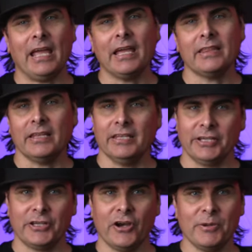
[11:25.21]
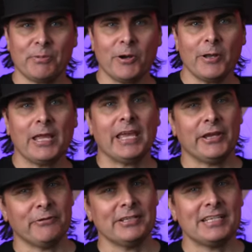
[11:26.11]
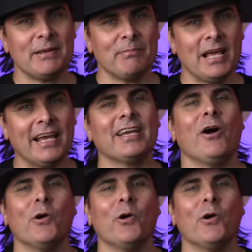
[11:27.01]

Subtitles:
either the GoPro Hero 10 Black